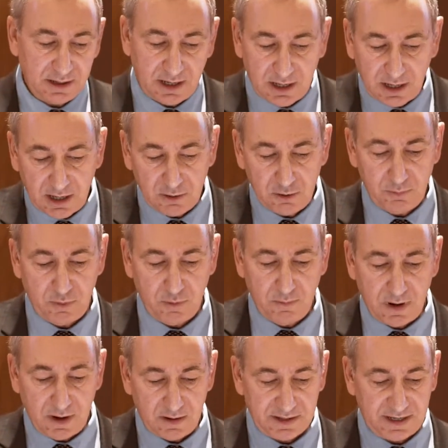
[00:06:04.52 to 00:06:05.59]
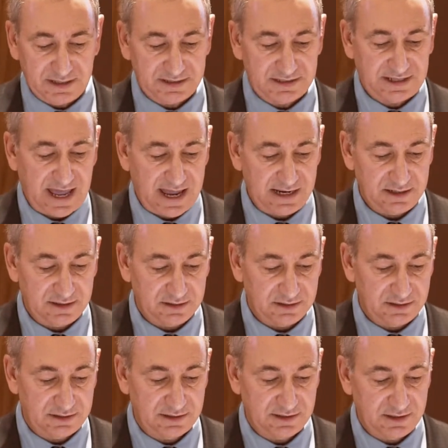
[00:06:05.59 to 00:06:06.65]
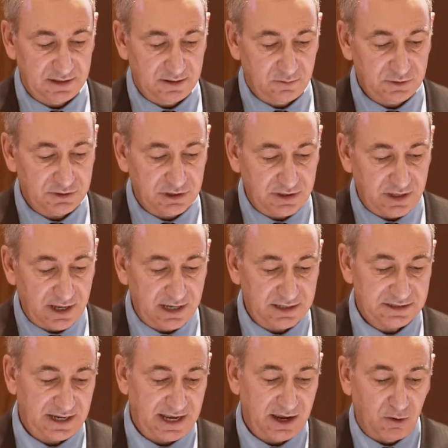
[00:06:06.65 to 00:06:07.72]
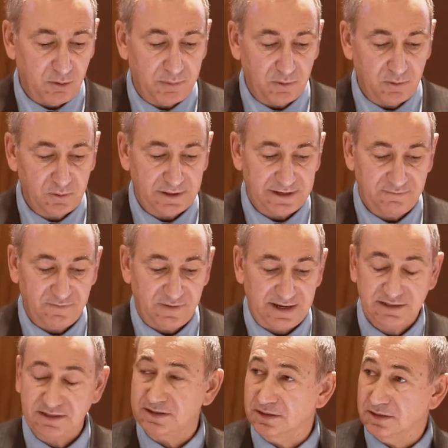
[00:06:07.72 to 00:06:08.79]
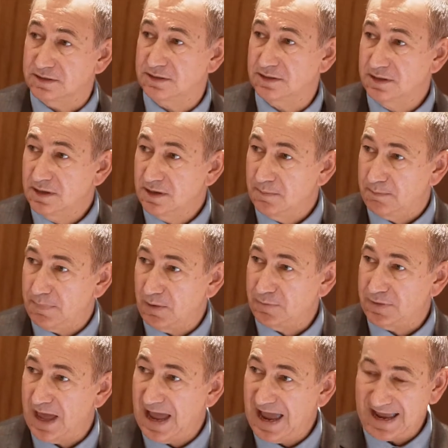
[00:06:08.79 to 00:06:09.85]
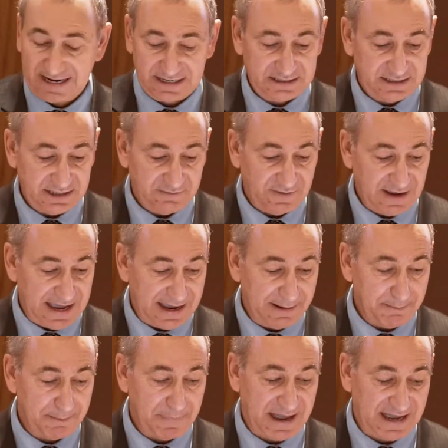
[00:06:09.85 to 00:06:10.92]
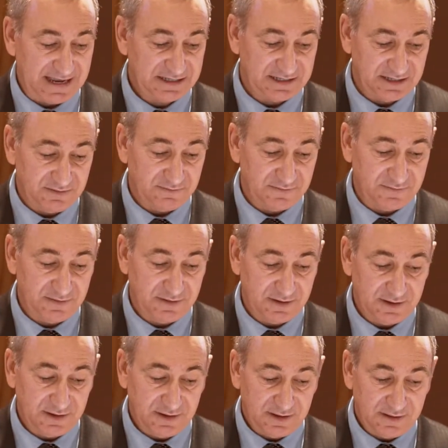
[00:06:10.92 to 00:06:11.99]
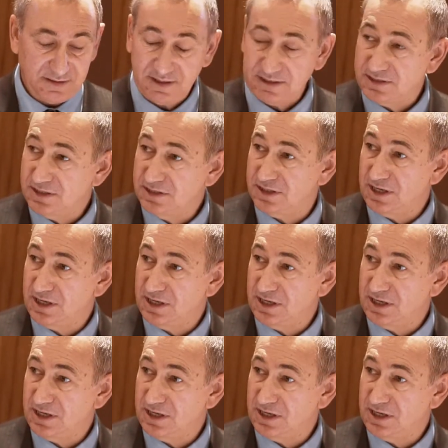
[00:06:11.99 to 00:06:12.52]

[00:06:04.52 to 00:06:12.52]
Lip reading: global market standards which are there to help all investors, both active and passive, this is